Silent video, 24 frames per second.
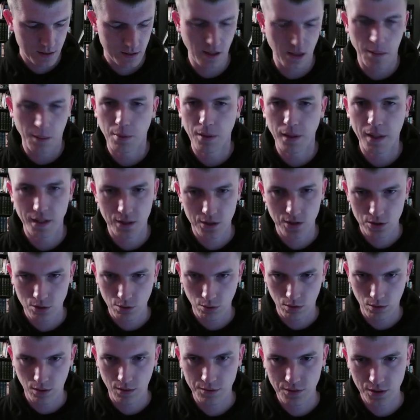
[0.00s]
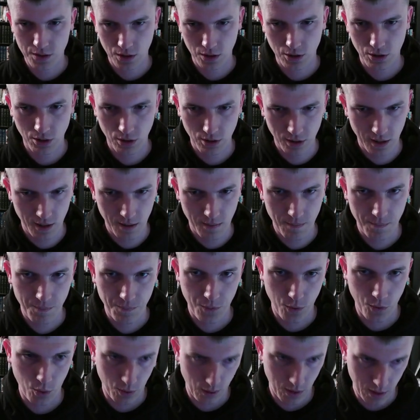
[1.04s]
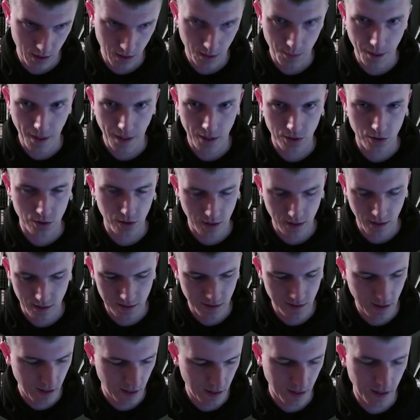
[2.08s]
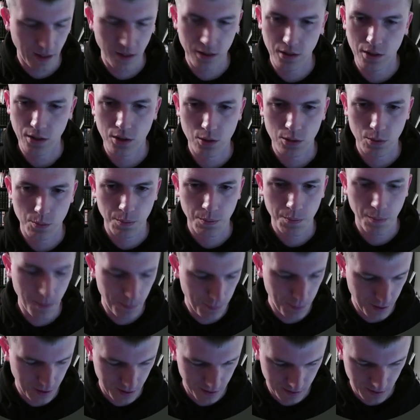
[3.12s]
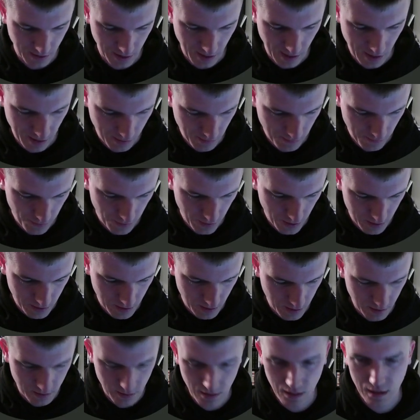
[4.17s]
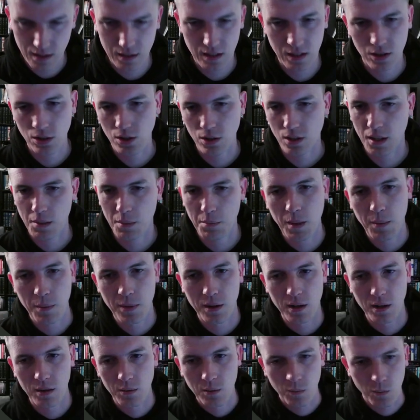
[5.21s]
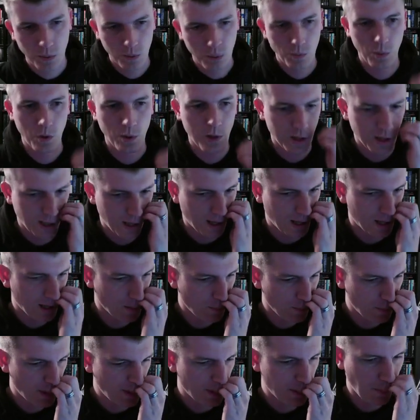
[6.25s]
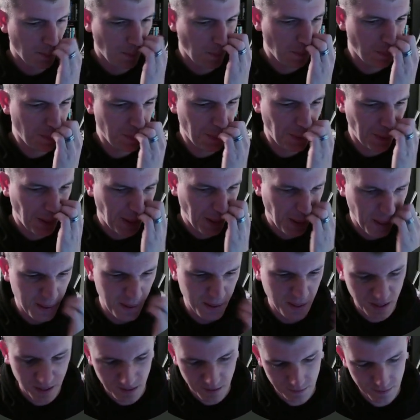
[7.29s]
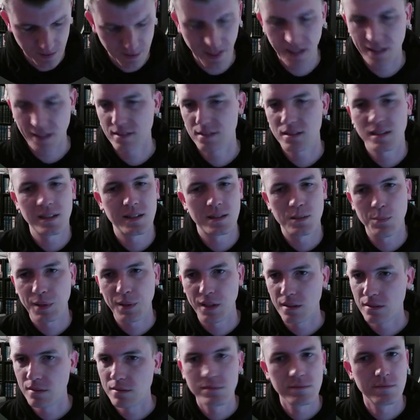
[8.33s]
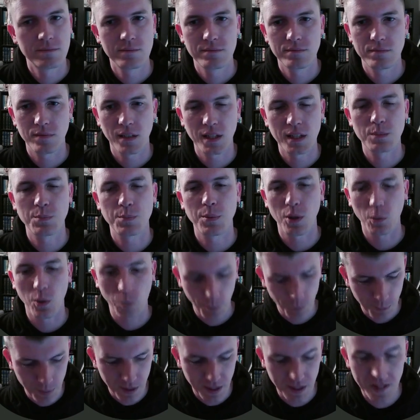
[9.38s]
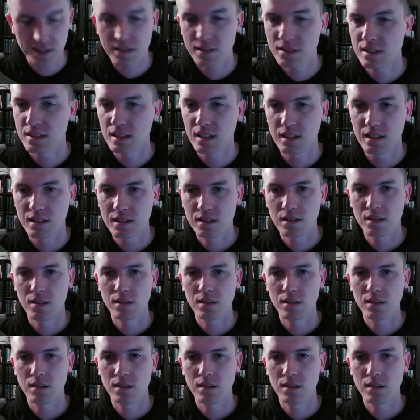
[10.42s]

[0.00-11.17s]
double-edged sword of security, though GitHub actually does not allow you to do Pixie yet. It did look like maybe they were working on it, but guys, it's been a bit since